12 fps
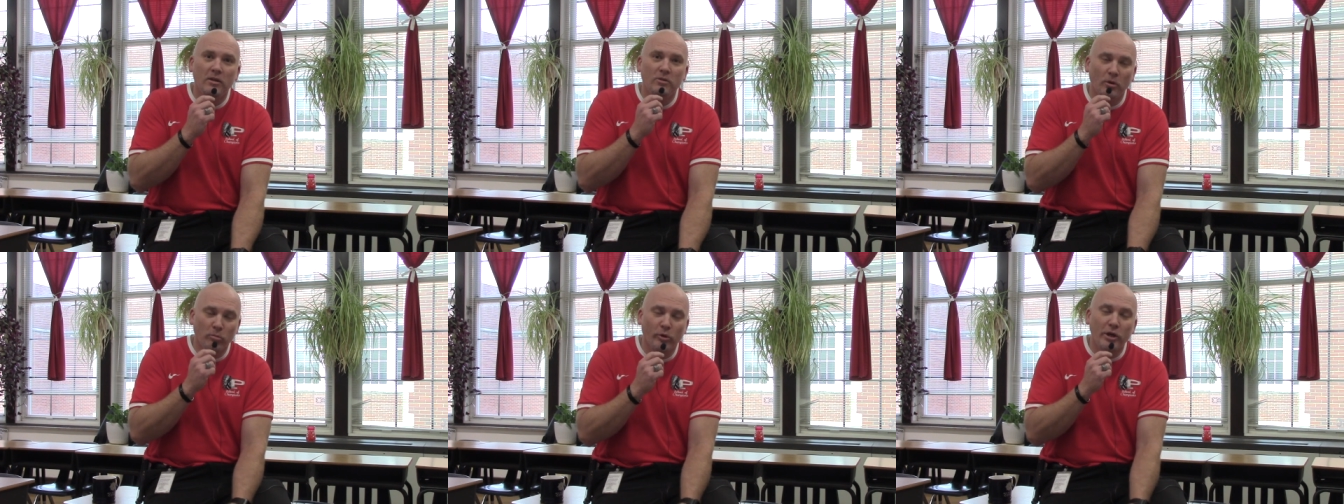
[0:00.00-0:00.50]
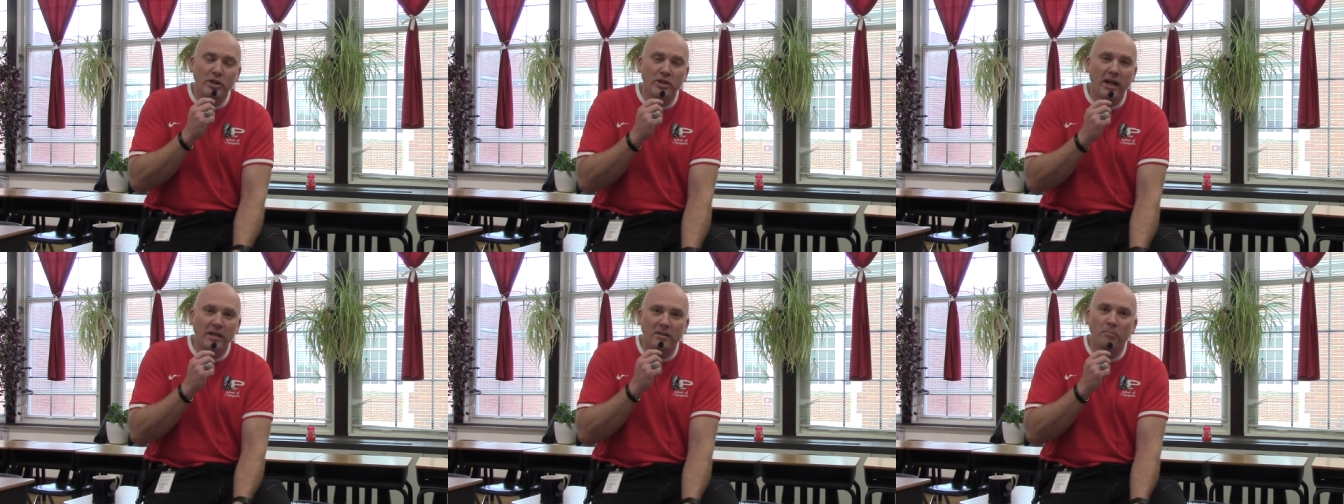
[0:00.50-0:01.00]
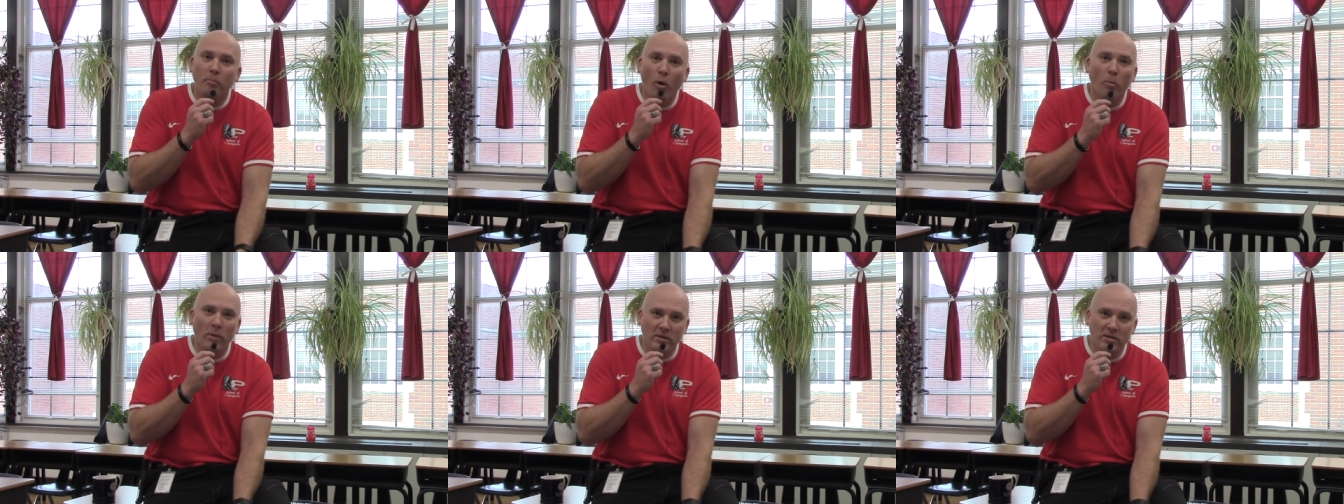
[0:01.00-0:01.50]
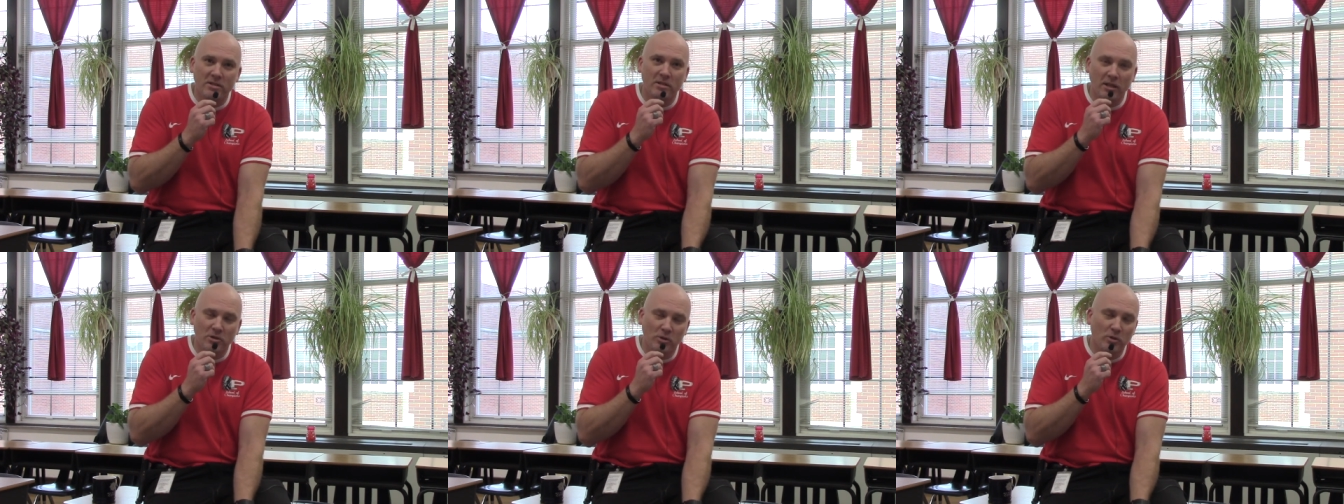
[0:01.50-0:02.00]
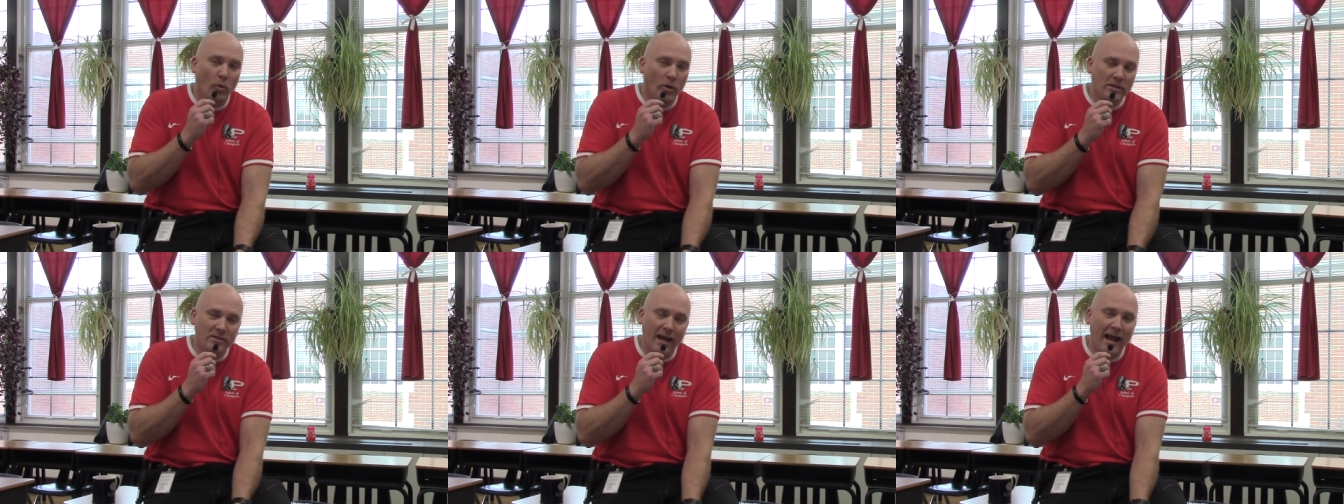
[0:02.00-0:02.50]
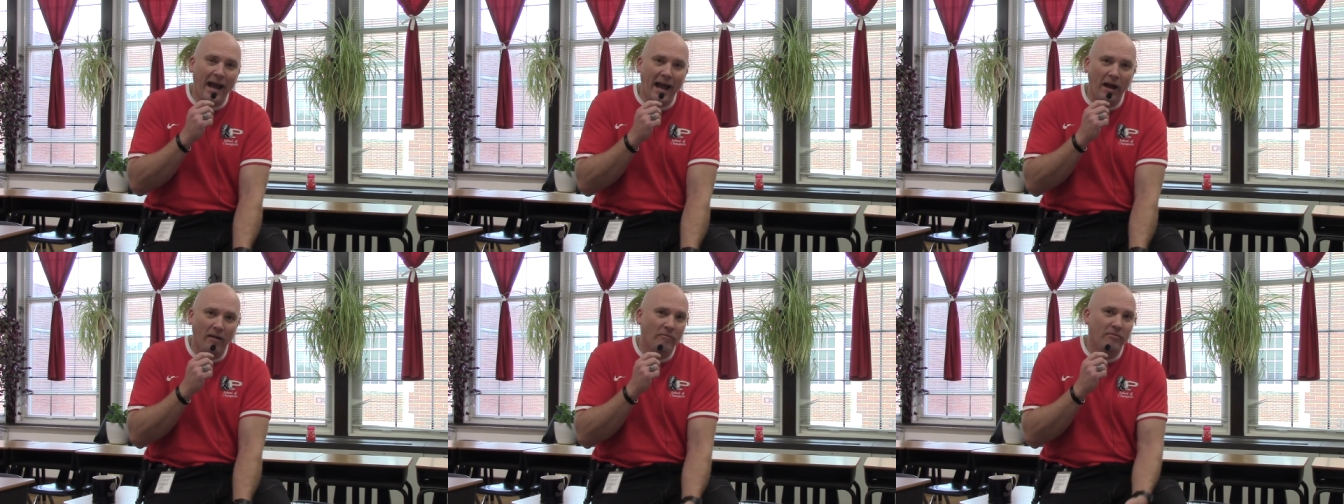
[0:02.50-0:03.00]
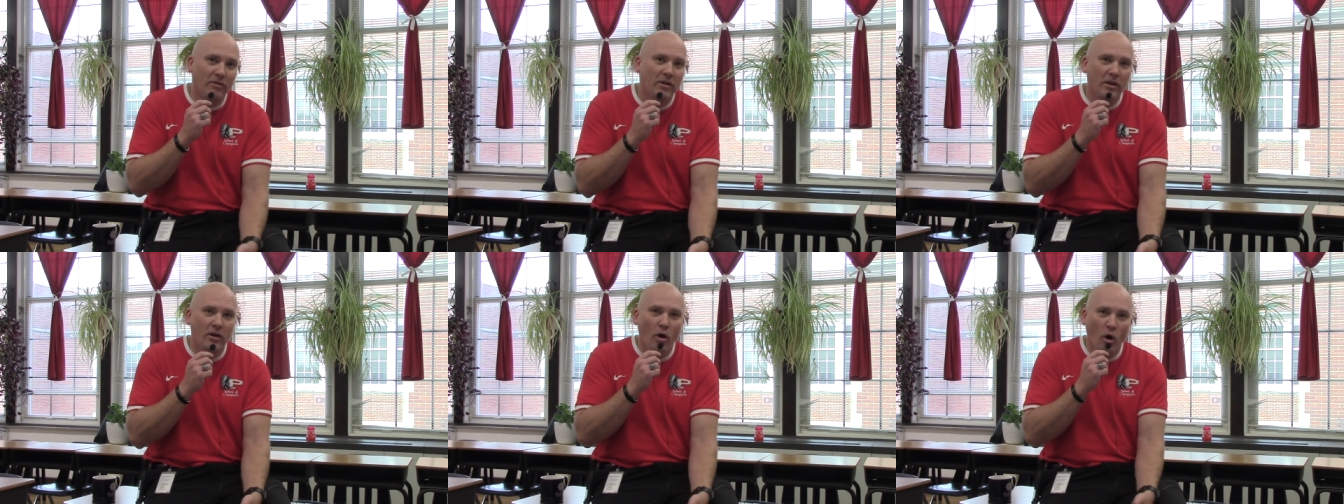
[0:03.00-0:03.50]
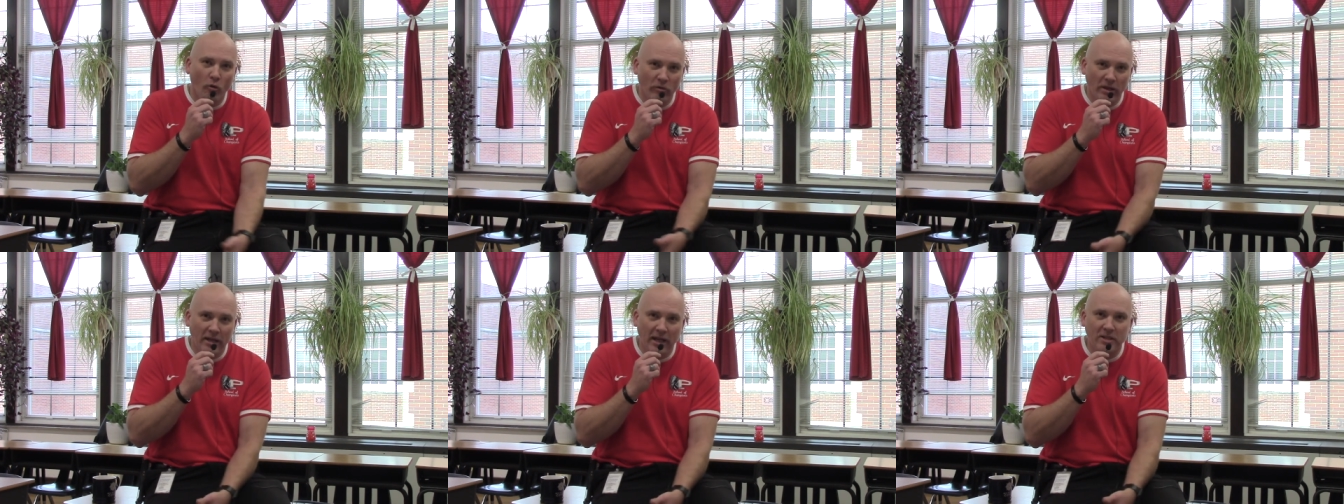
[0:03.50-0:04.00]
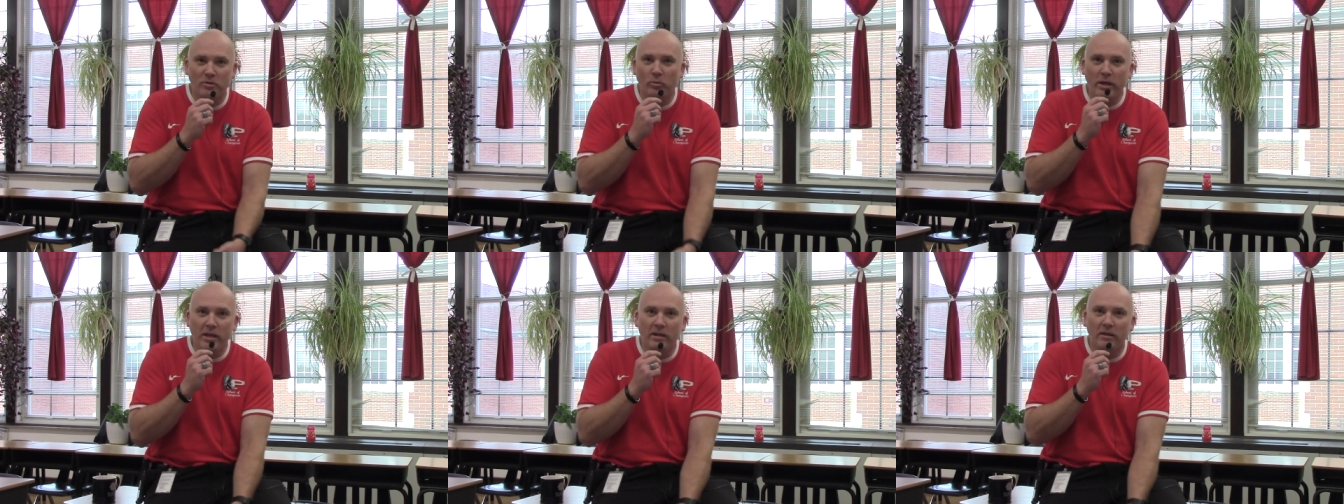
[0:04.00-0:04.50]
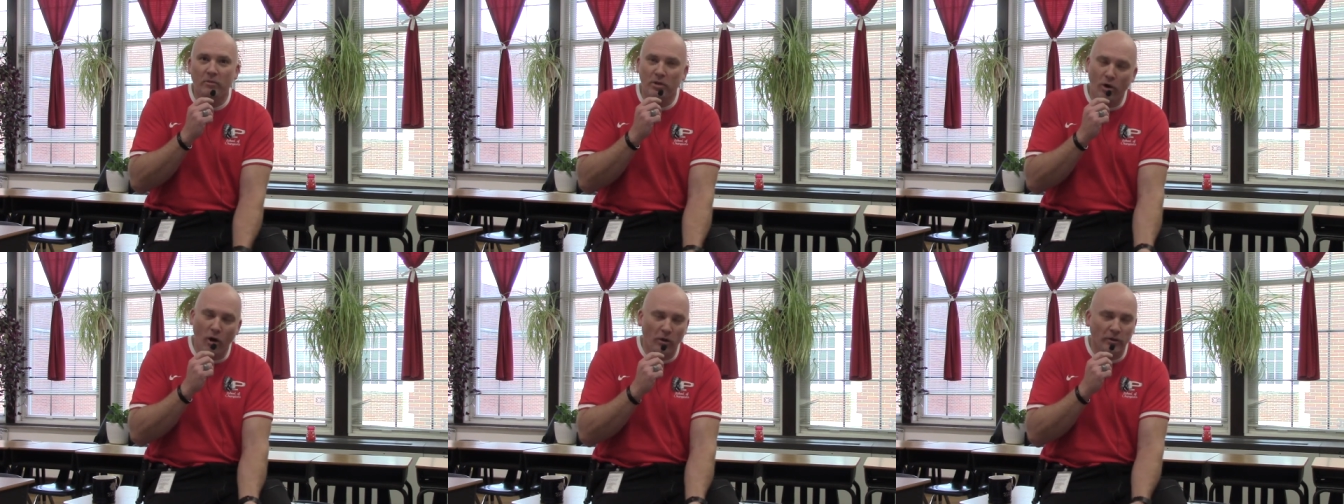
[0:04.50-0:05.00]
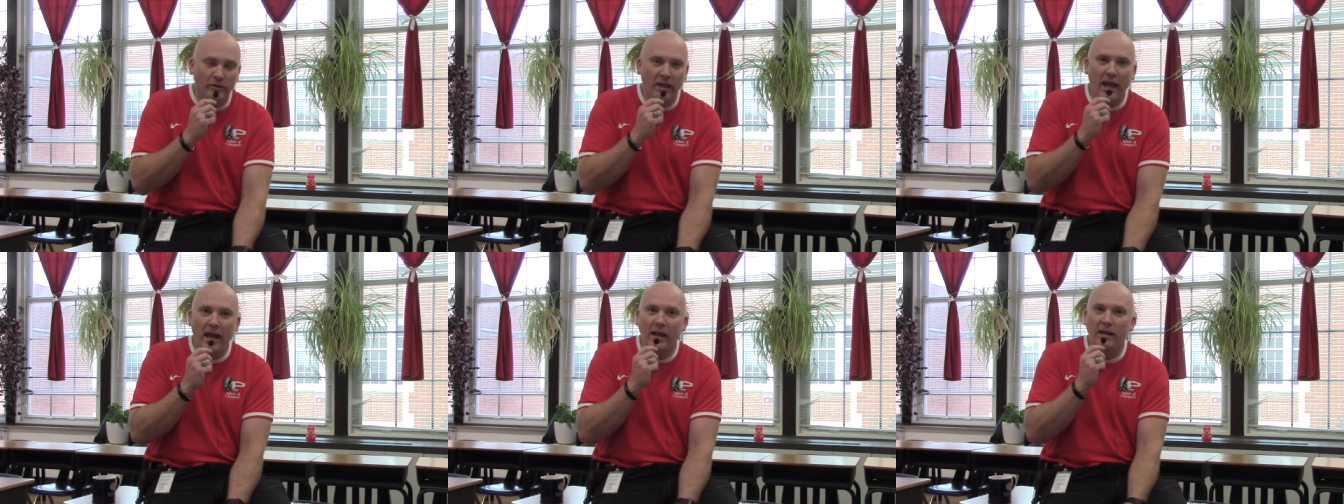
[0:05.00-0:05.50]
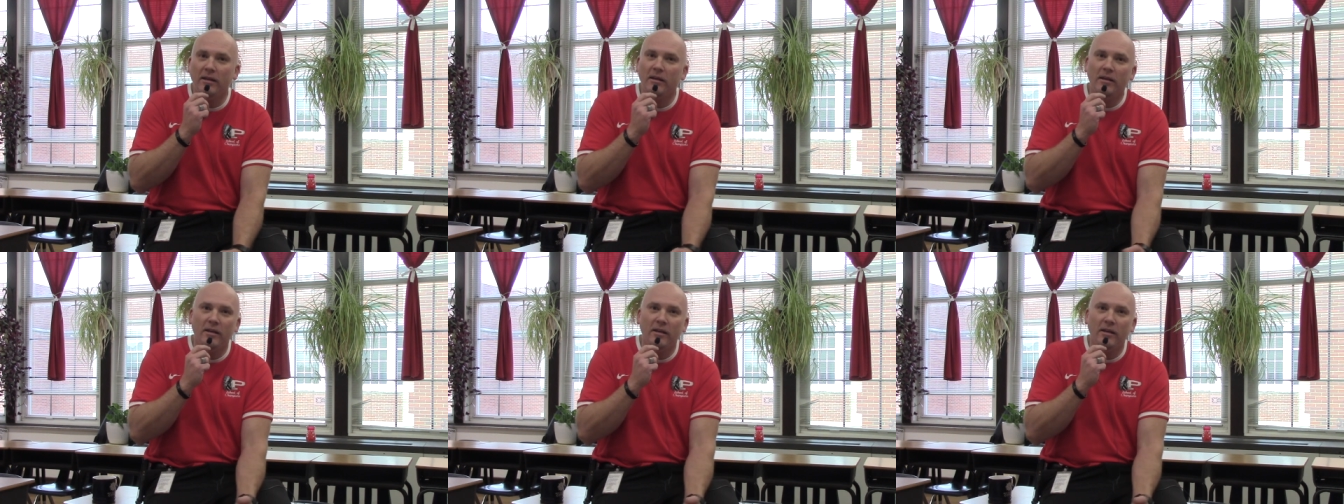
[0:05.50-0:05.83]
to appreciate the moments that you're going to have over the next week with caller day